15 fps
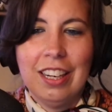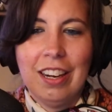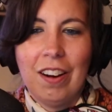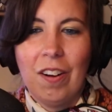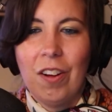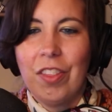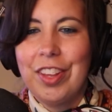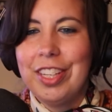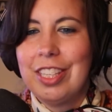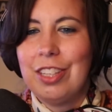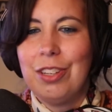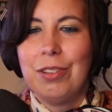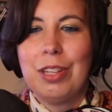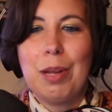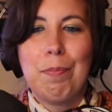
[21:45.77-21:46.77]
all these
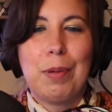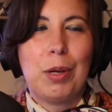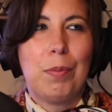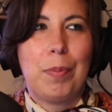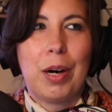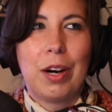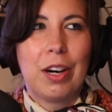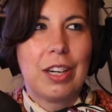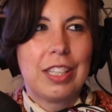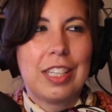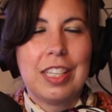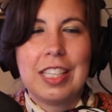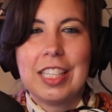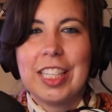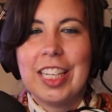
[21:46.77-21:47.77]
newly built parks
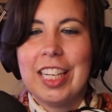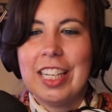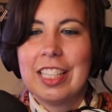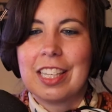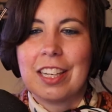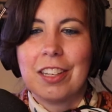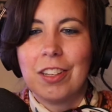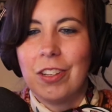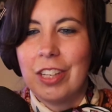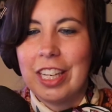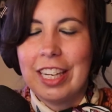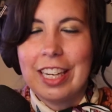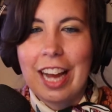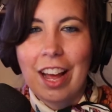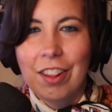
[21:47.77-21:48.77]
and cities,
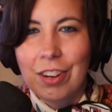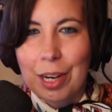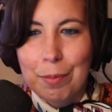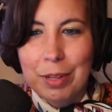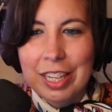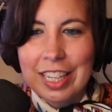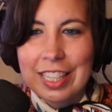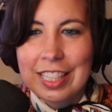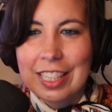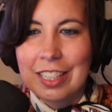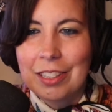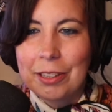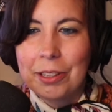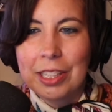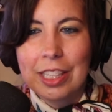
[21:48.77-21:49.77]
including Gathering Place in
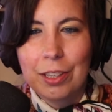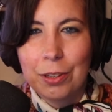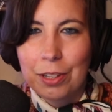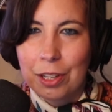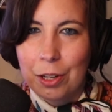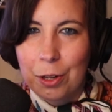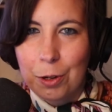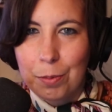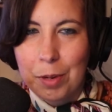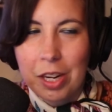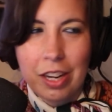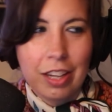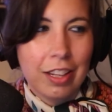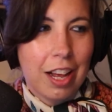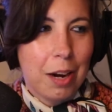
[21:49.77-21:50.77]
Tulsa,
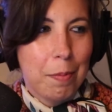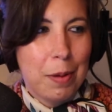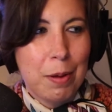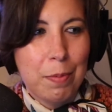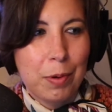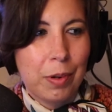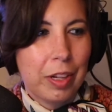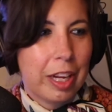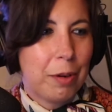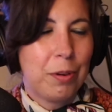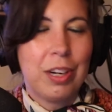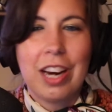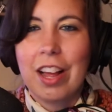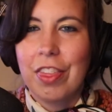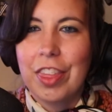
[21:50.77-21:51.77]
Oklahoma. A lot of people
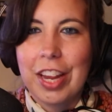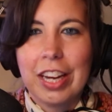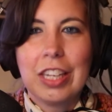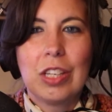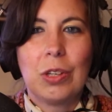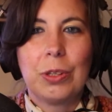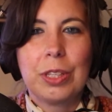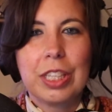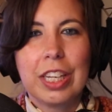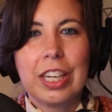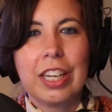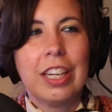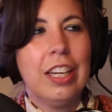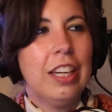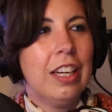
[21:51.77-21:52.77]
would not think
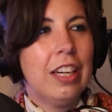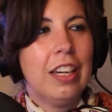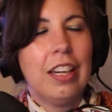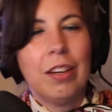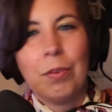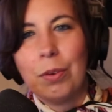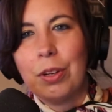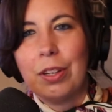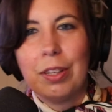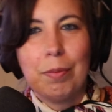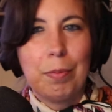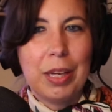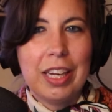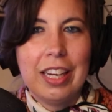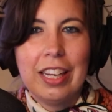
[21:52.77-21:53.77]
Tulsa would
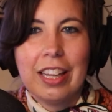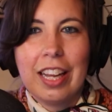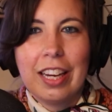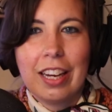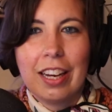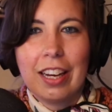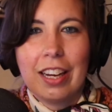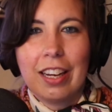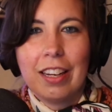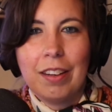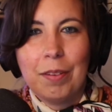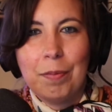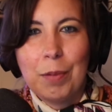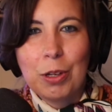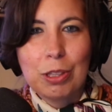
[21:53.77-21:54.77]
be like a
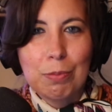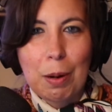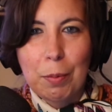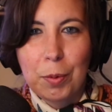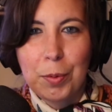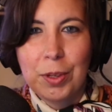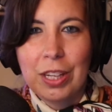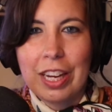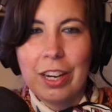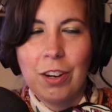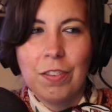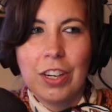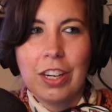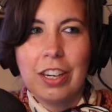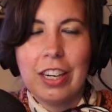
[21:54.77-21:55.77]
most memorable
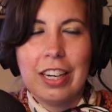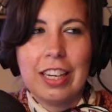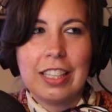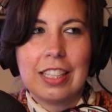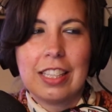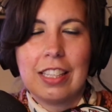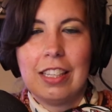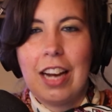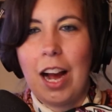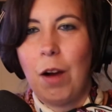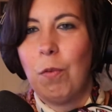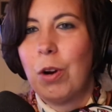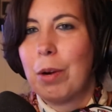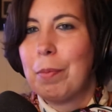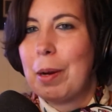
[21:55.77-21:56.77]
layover. It's not
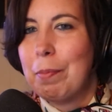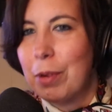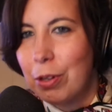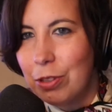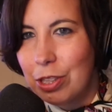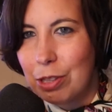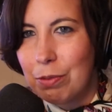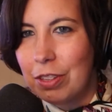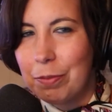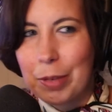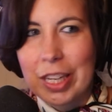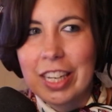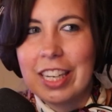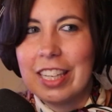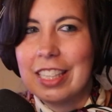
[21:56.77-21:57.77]
one of my most,
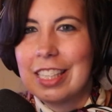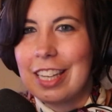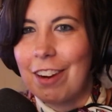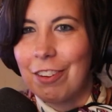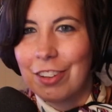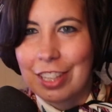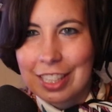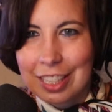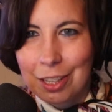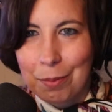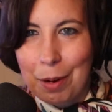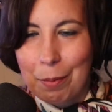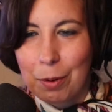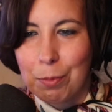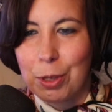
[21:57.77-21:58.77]
but it is definitely still
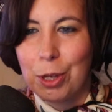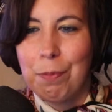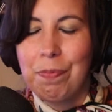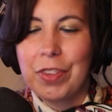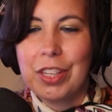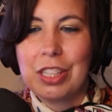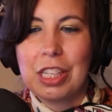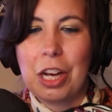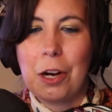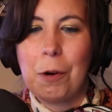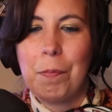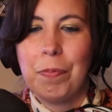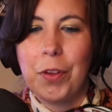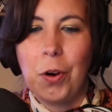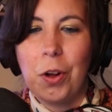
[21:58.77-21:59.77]
memorable. So
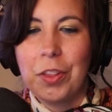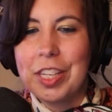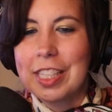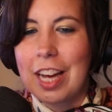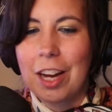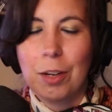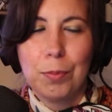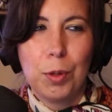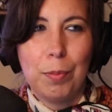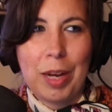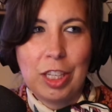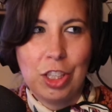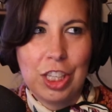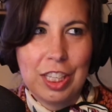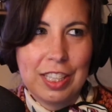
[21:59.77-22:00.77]
all these honorable
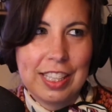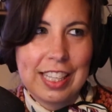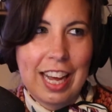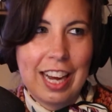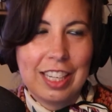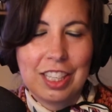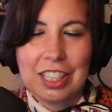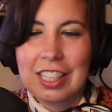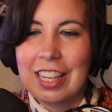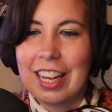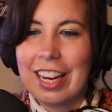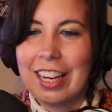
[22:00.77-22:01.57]
mentions, I just